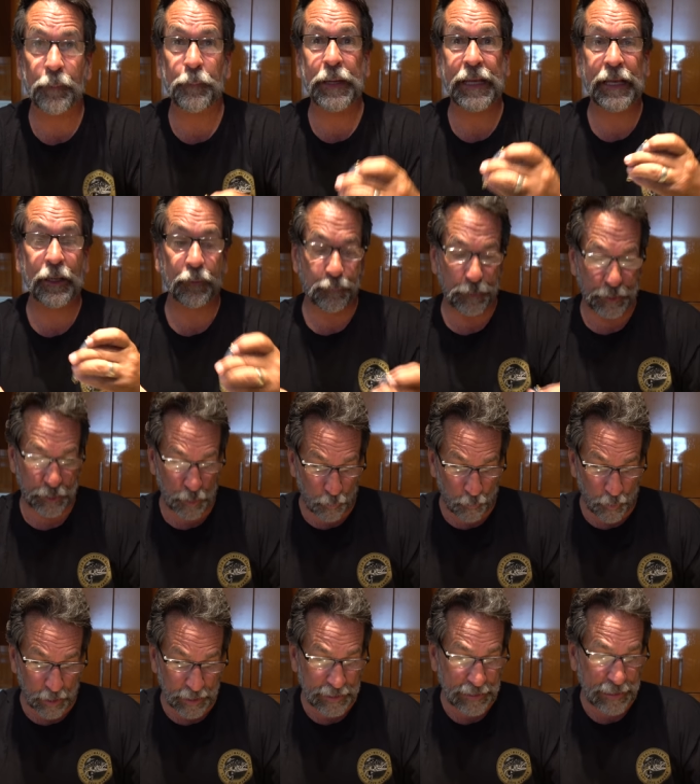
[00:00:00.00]
Because we don't
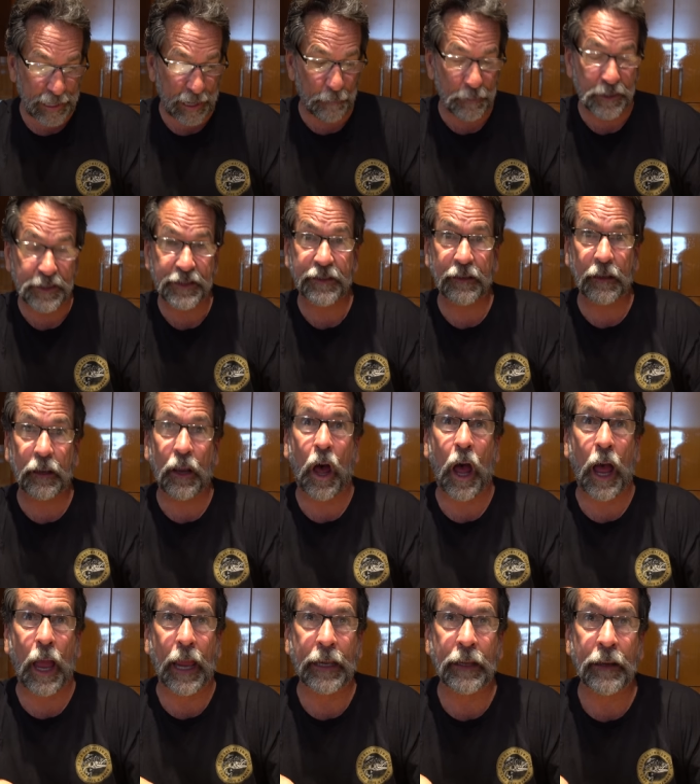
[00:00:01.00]
want to damage the
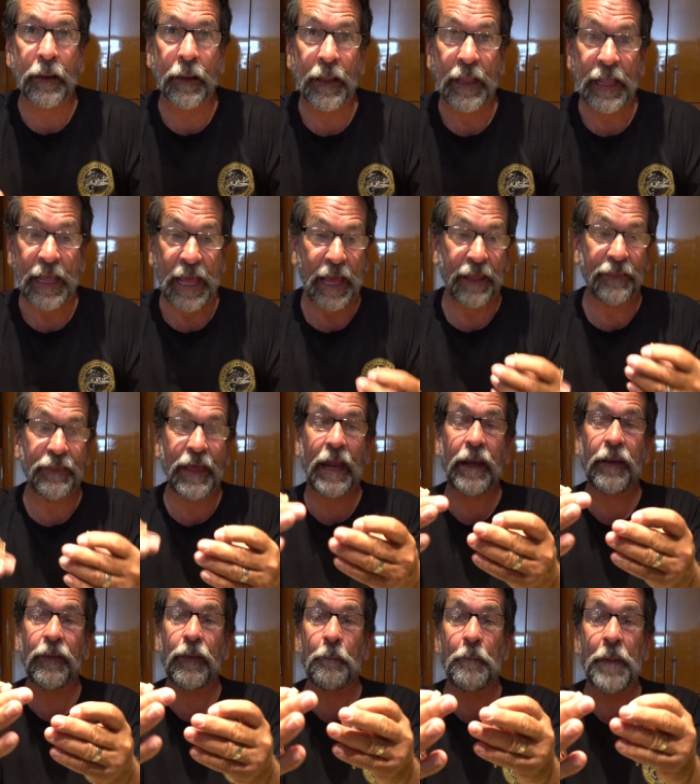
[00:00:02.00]
line. And
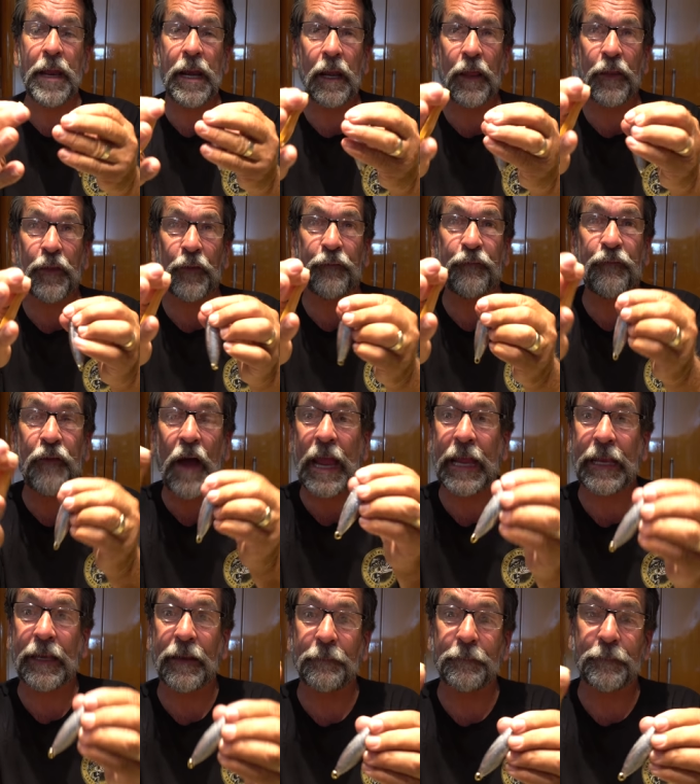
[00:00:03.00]
then in the middle of the
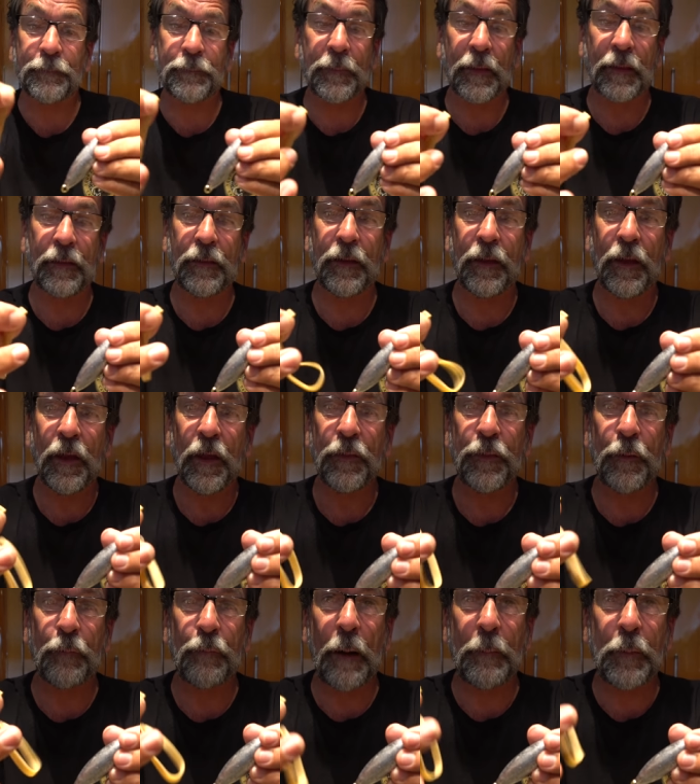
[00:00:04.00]
fight,
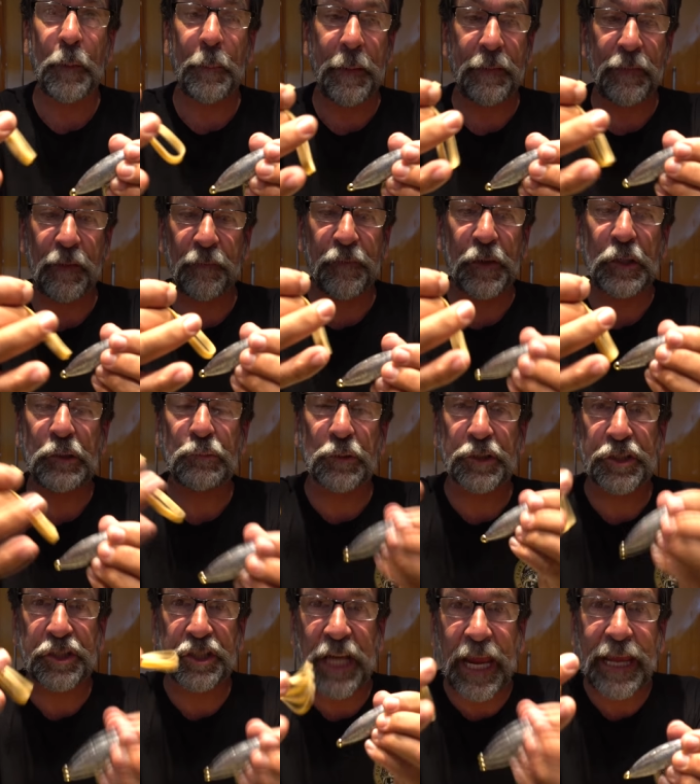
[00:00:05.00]
the rubber the fish
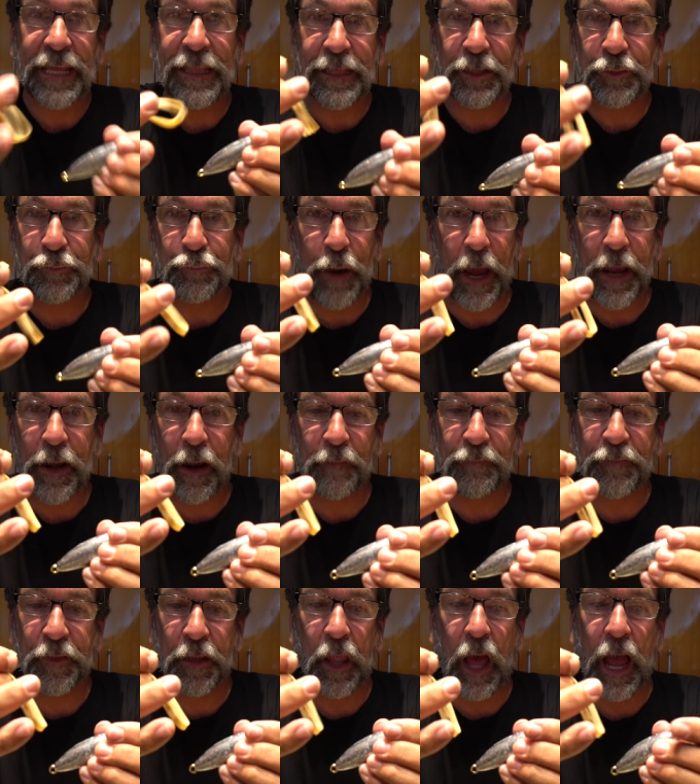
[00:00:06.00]
will shake this right
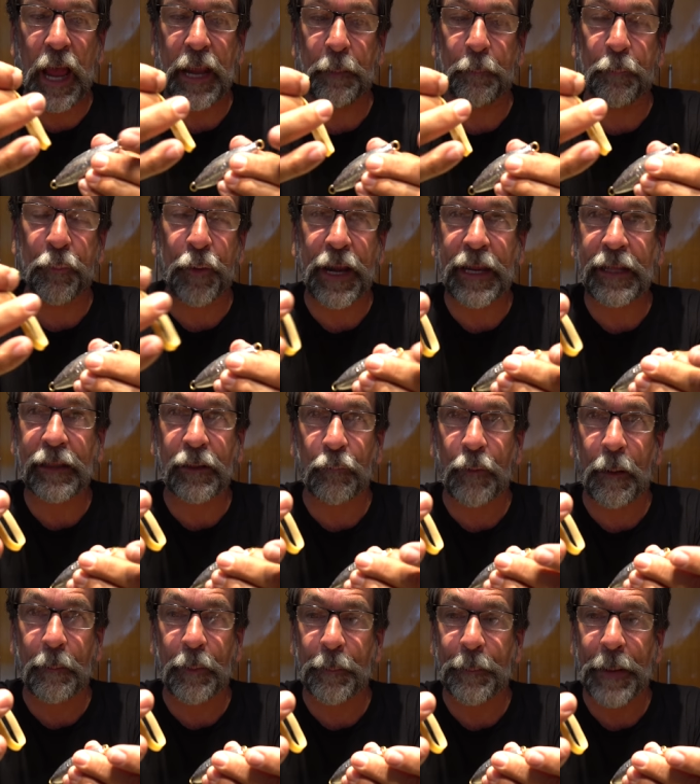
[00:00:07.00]
off the line and break the
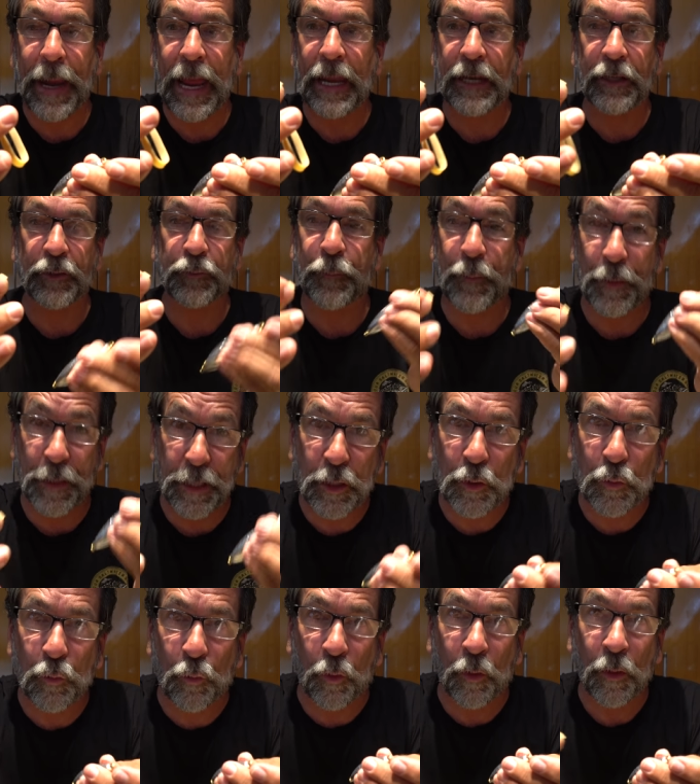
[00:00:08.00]
rubber band. It's pretty
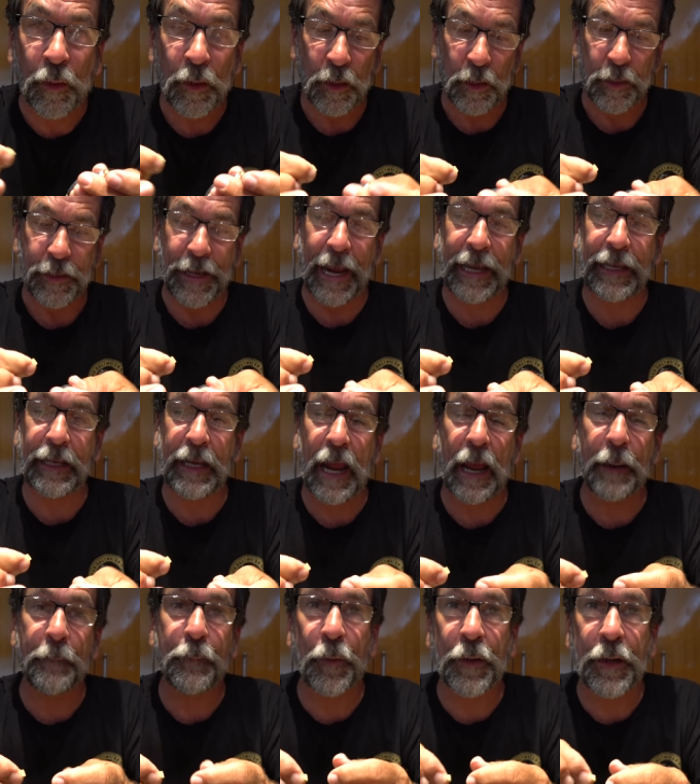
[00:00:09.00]
cool.
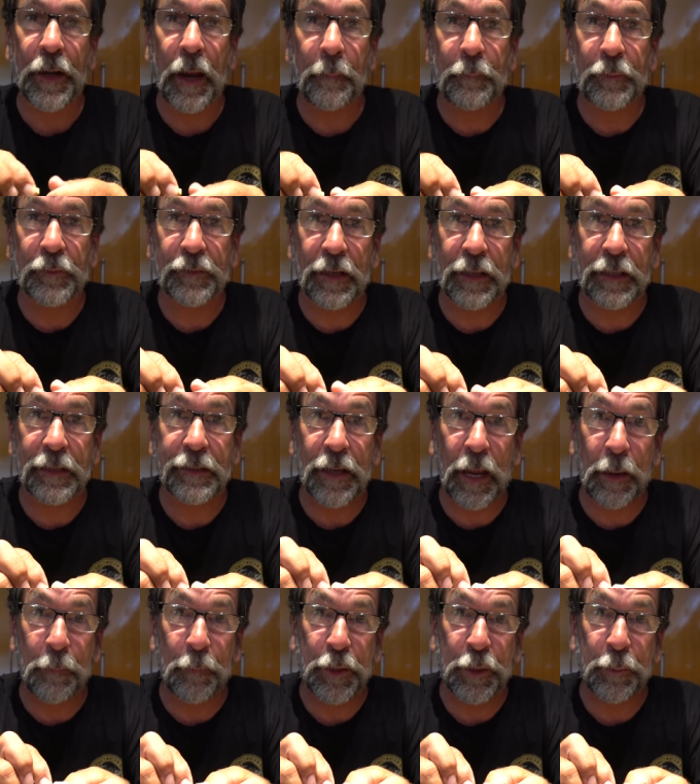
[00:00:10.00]
99.9% .9 of the
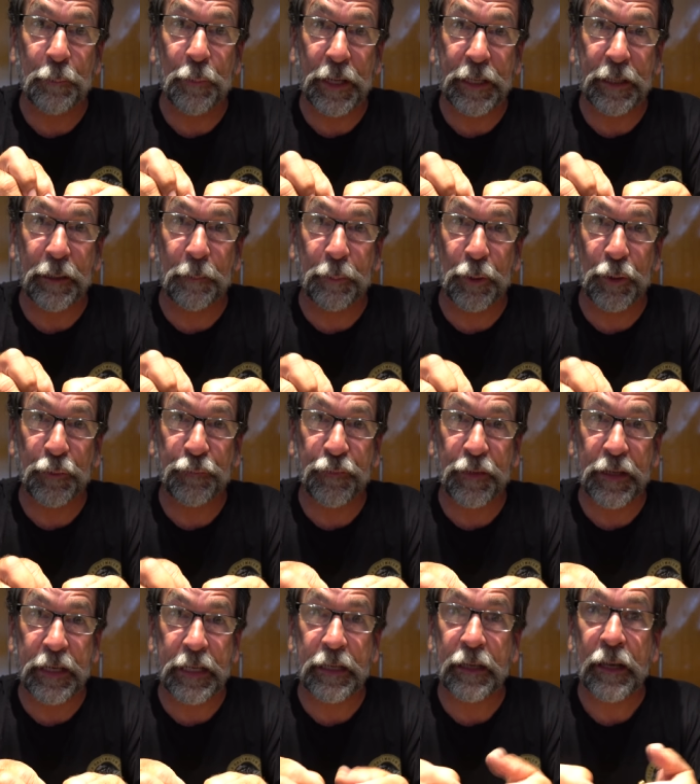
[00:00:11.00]
time when you bring your
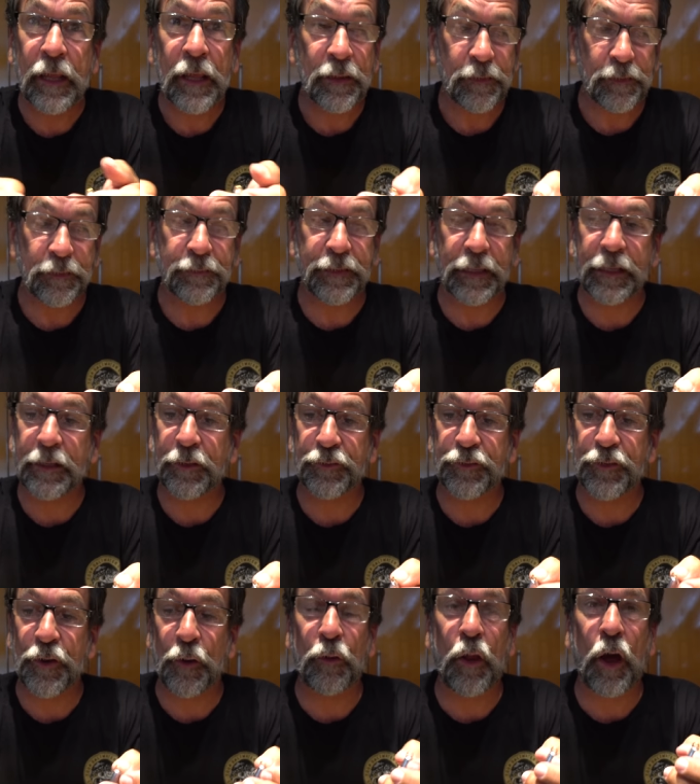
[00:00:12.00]
bluefin in, the
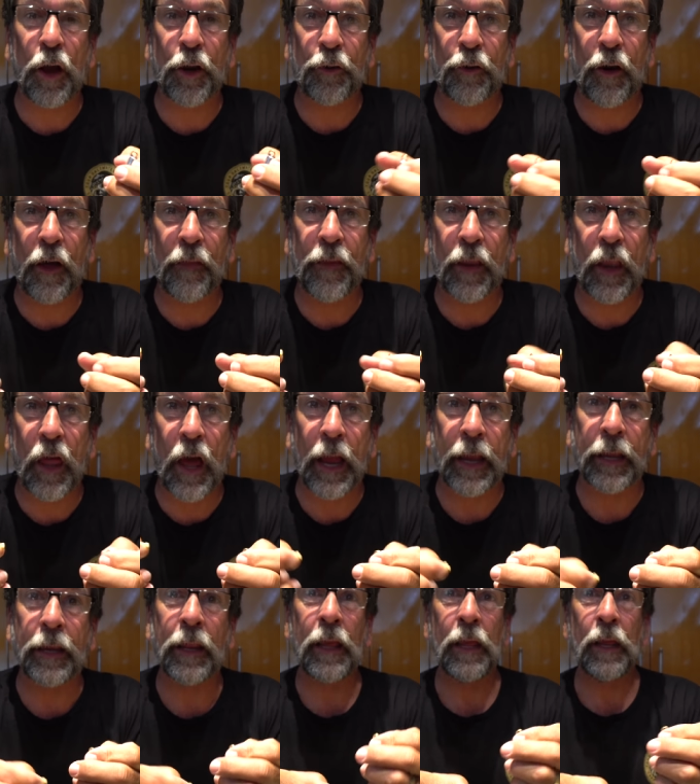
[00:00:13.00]
sinker's no longer on the
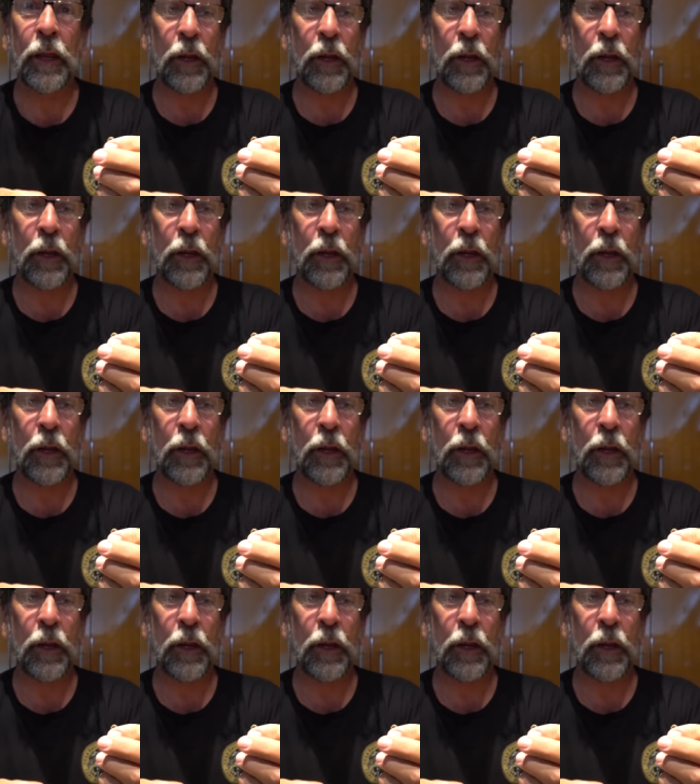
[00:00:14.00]
line.